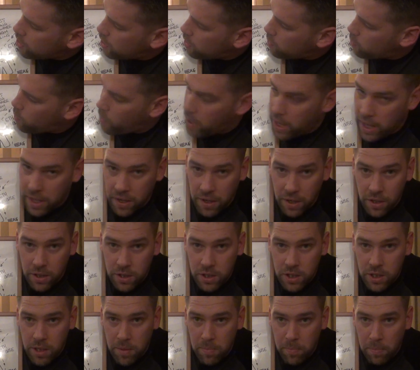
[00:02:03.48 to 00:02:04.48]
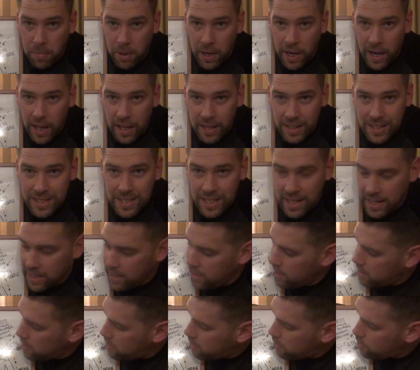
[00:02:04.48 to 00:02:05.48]
awareness plugs
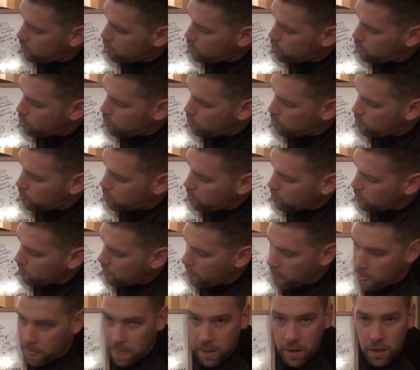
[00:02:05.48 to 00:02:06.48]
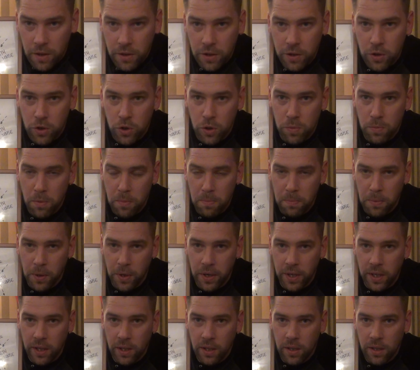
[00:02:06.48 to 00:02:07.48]
into the human
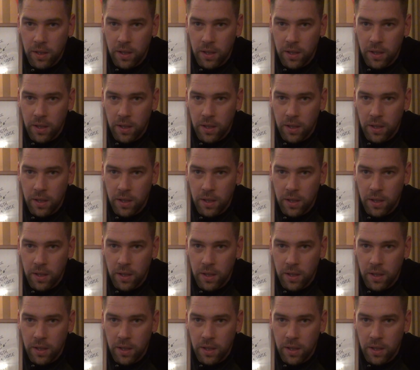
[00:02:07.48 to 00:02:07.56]
body.